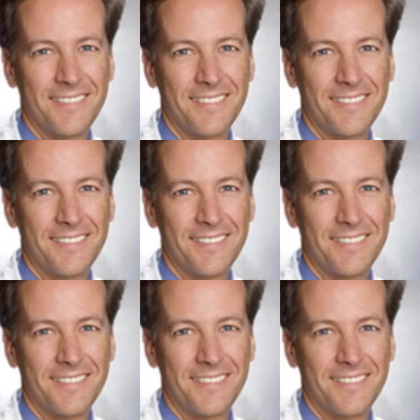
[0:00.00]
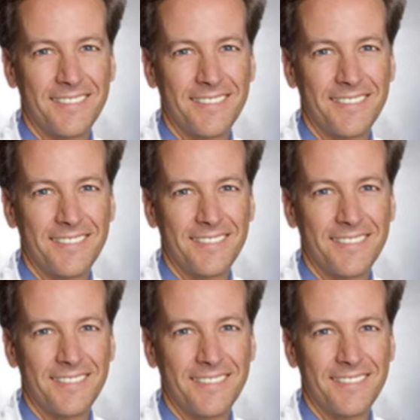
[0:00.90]

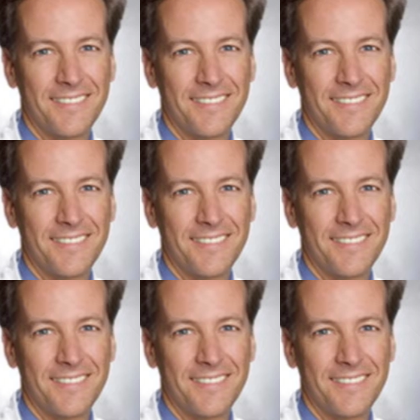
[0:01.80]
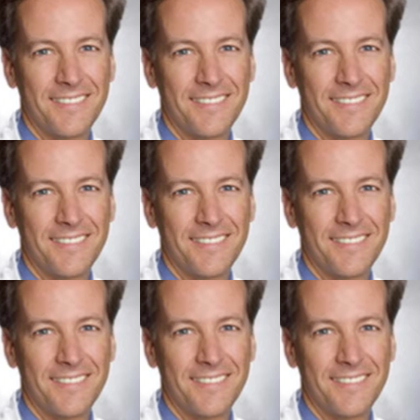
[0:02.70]

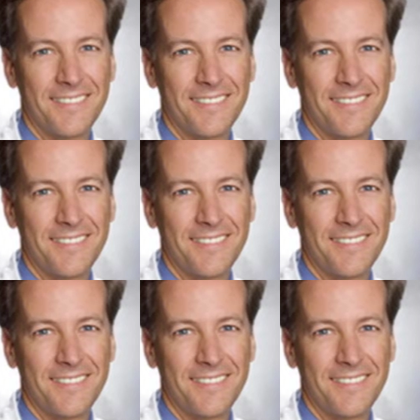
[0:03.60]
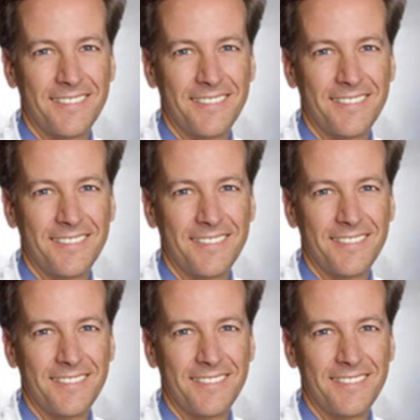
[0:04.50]

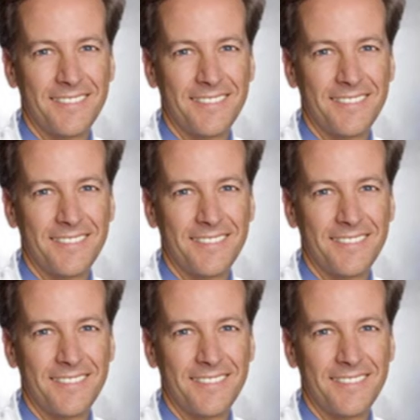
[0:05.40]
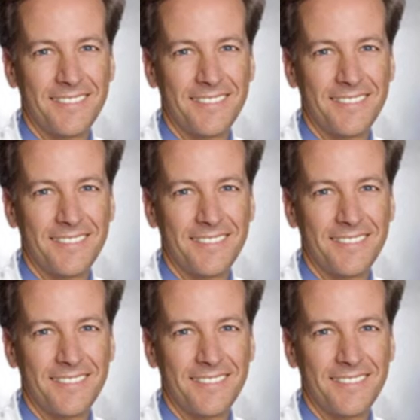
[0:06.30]

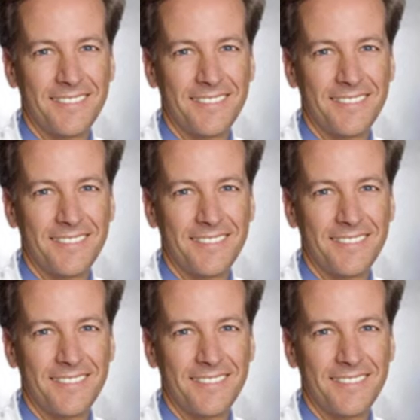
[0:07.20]
[no speech]